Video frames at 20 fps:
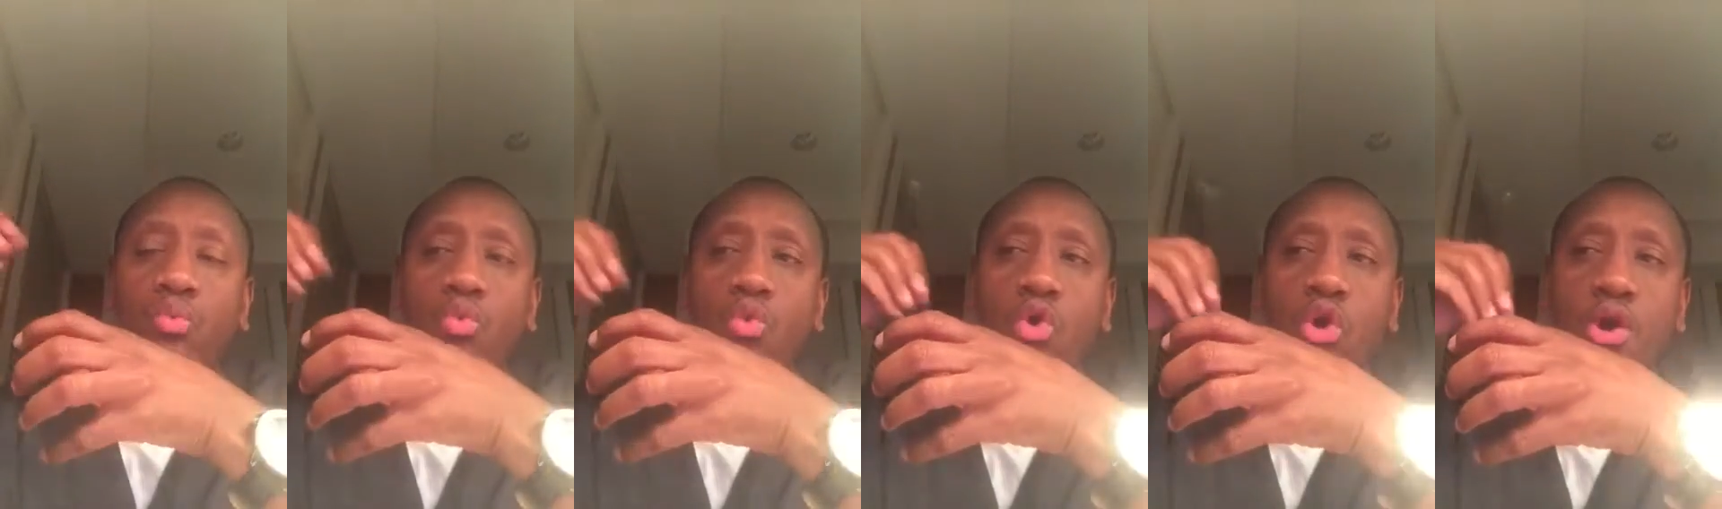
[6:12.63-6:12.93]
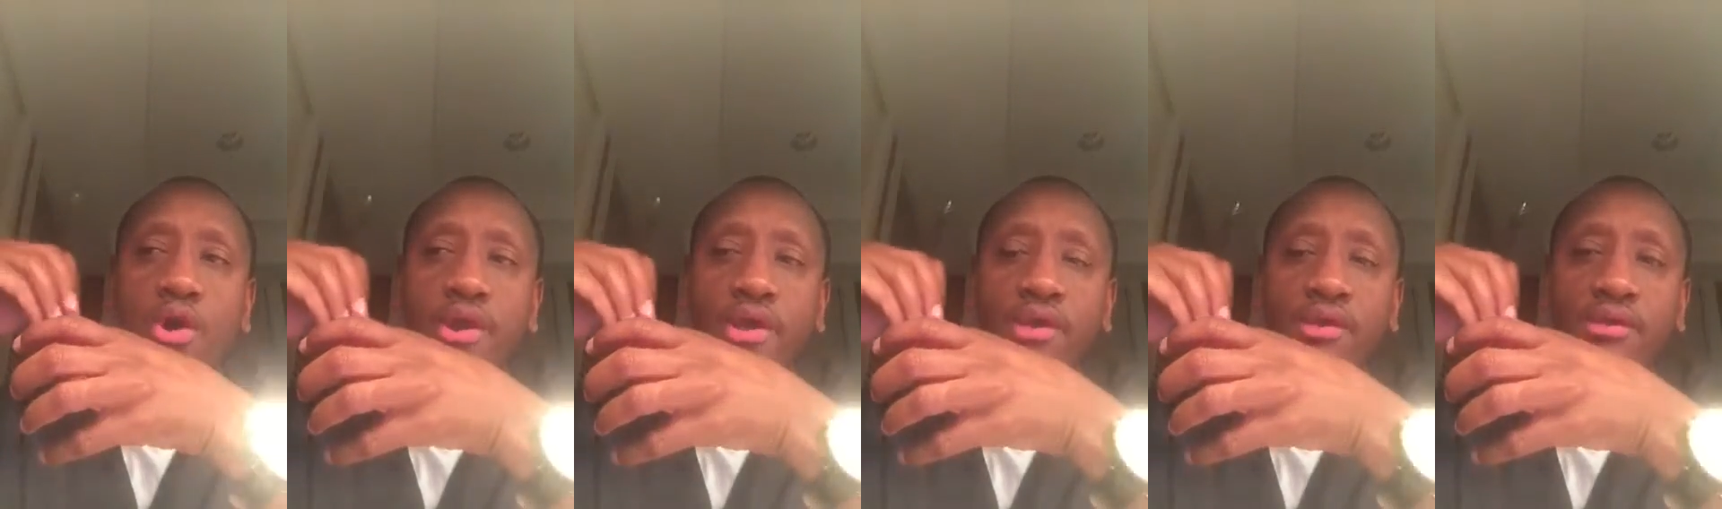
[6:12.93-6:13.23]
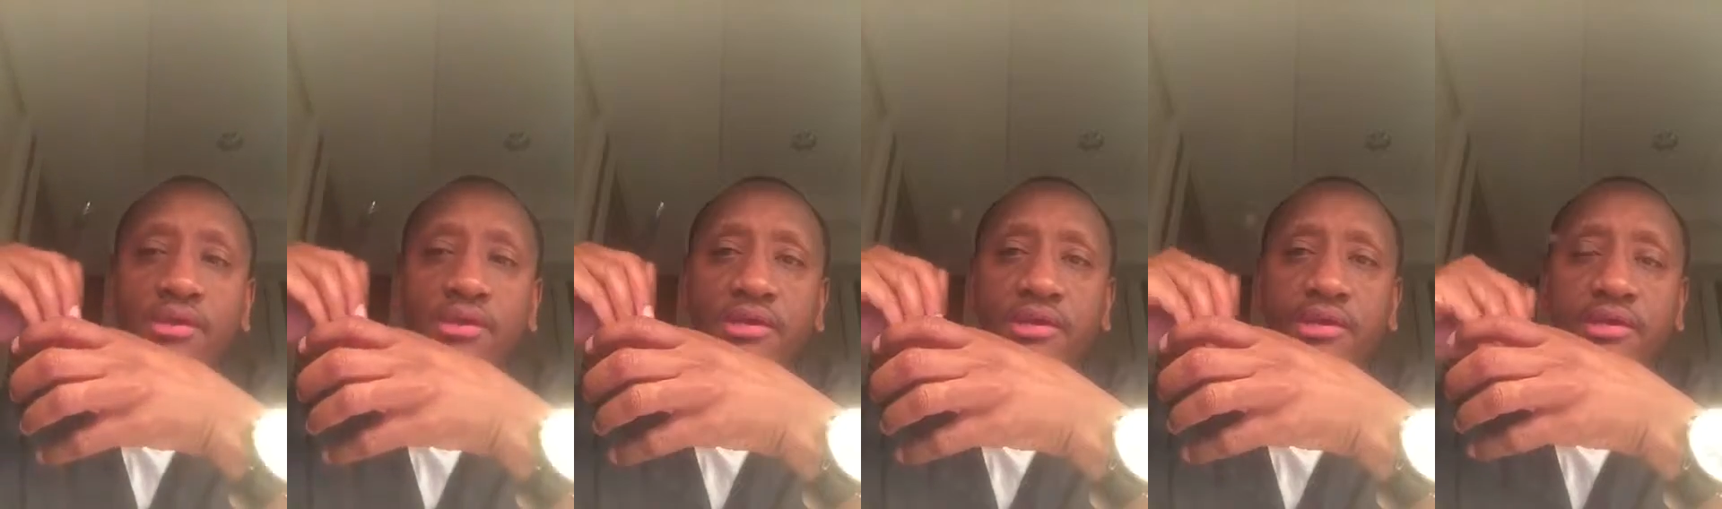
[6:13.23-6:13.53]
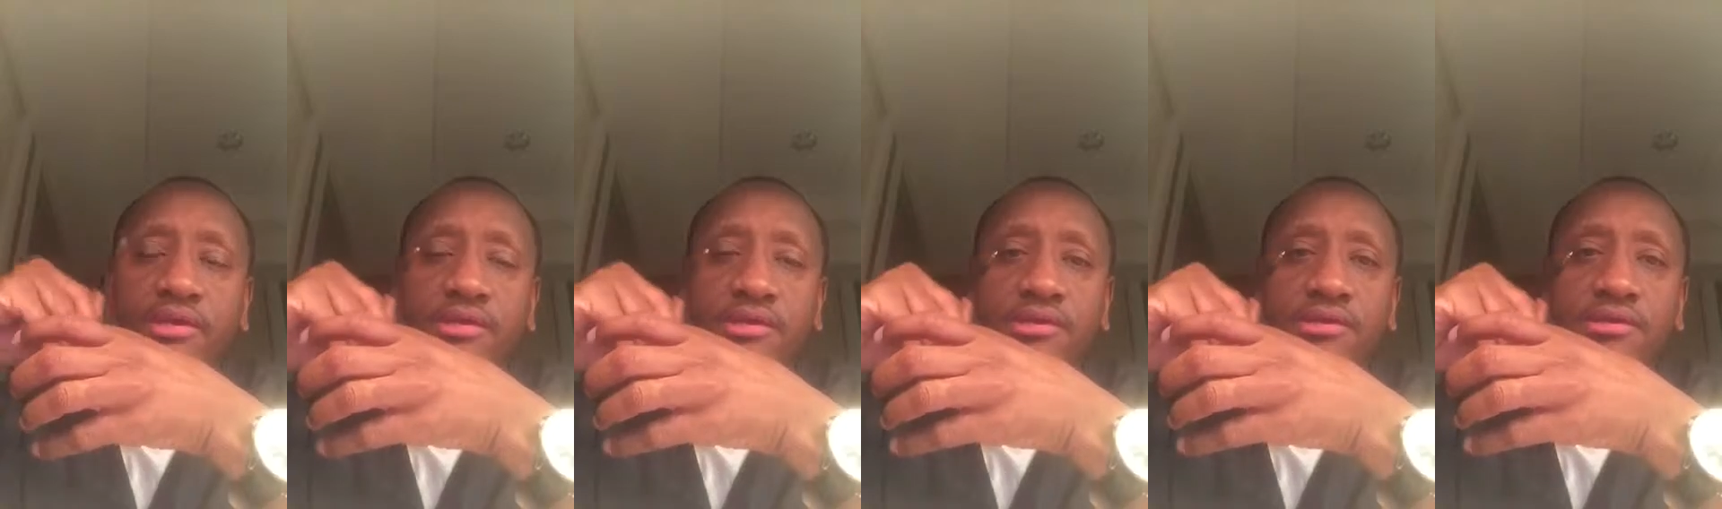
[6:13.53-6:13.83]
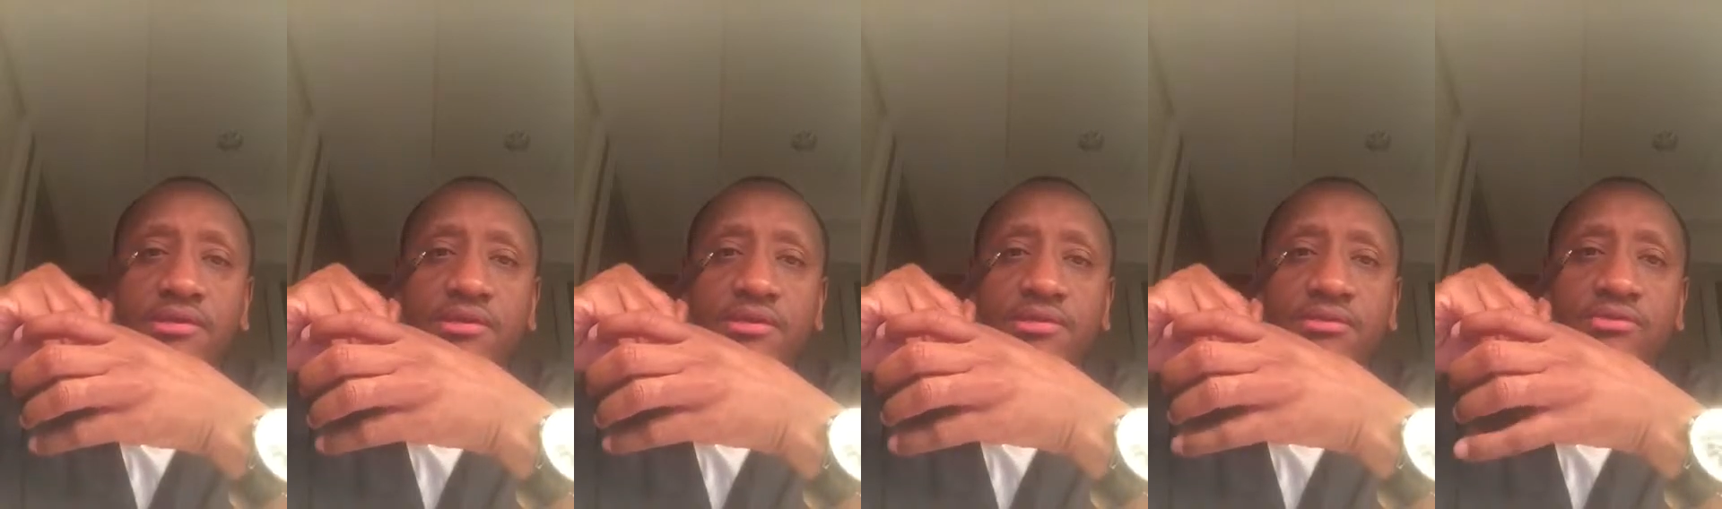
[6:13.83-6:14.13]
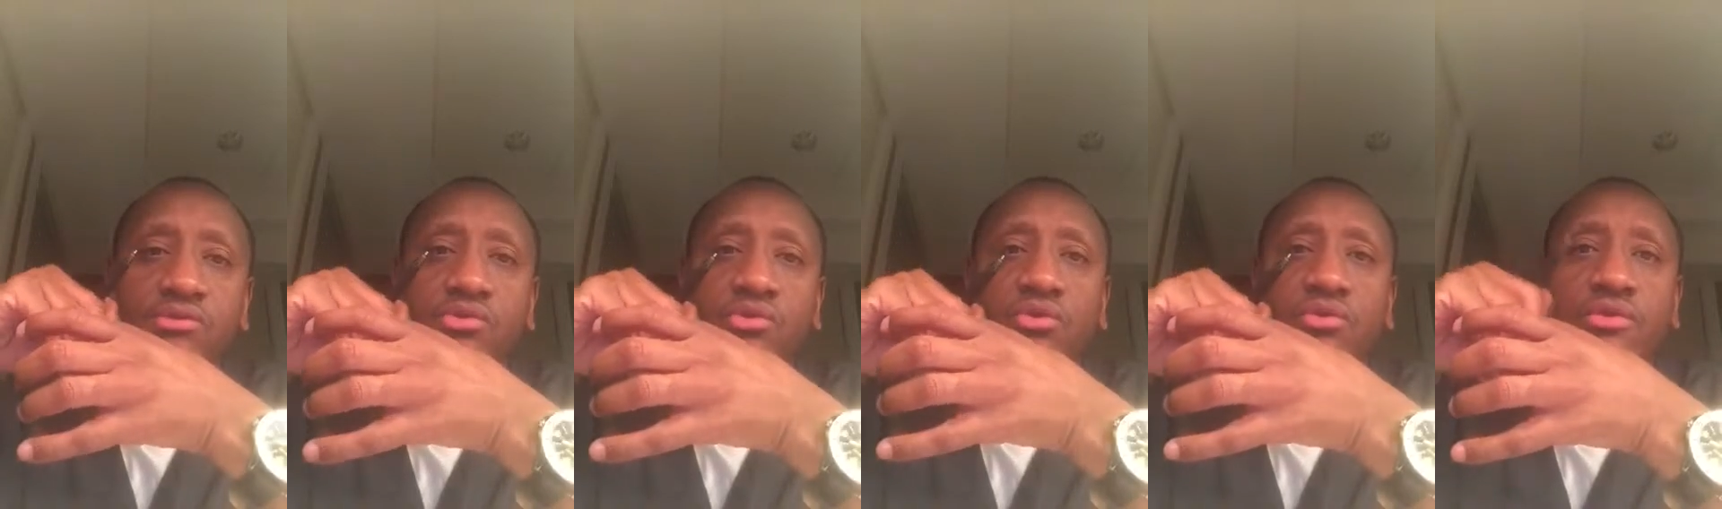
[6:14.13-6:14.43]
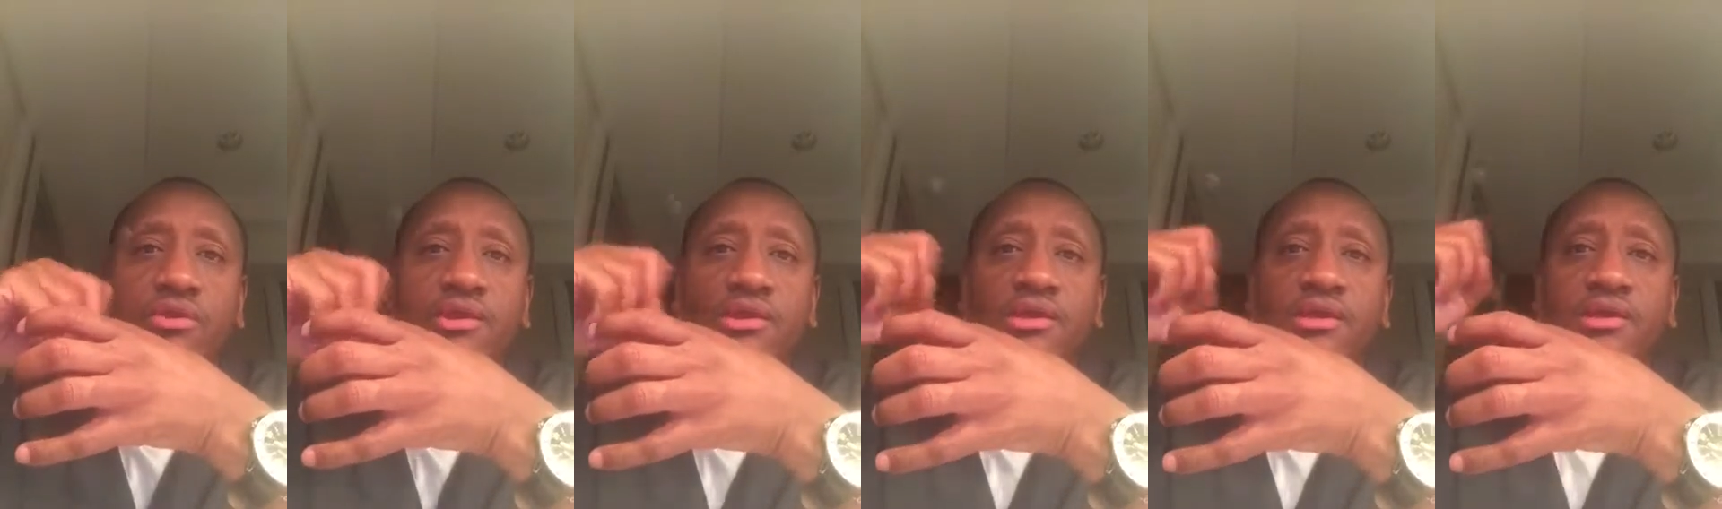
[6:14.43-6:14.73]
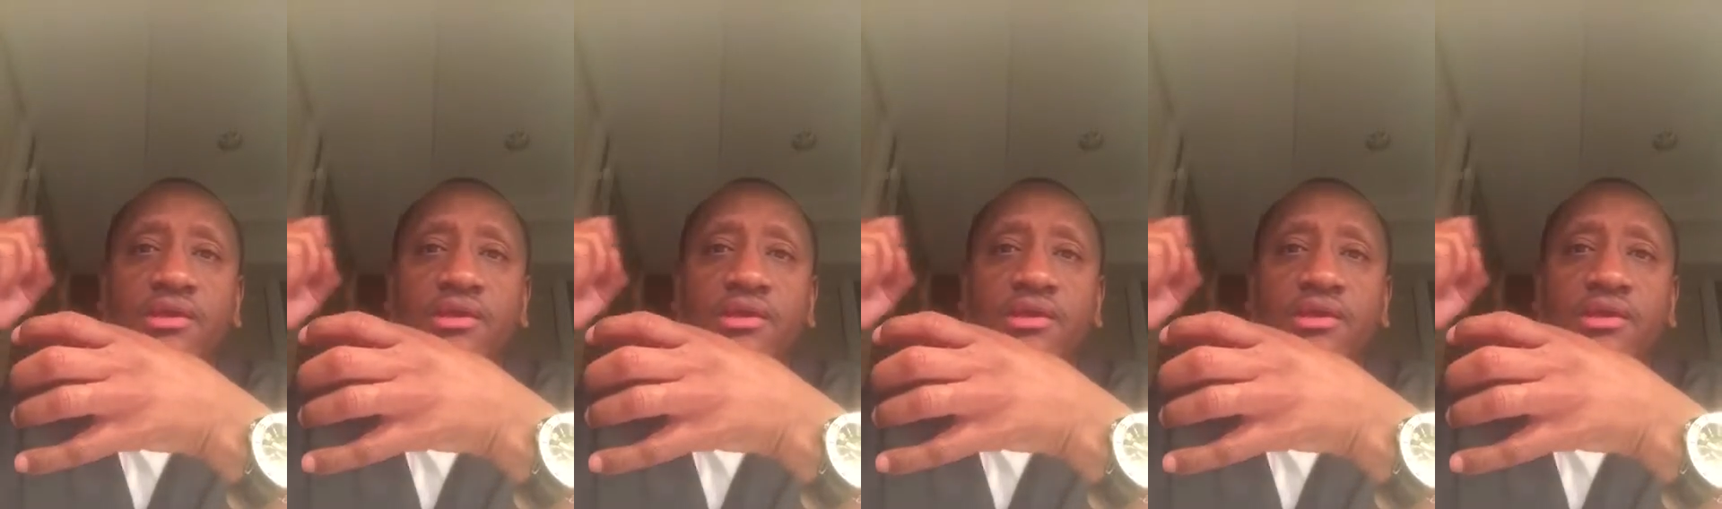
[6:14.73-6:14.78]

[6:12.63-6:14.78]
water in so the